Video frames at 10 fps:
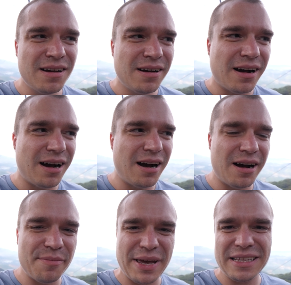
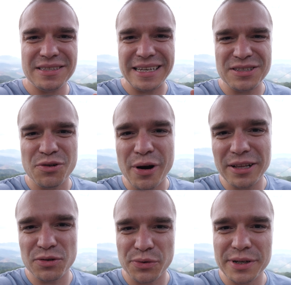It's
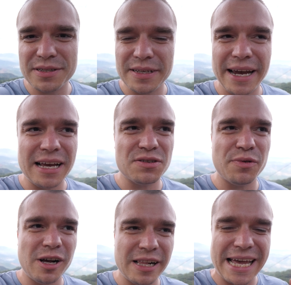quite touristy as well,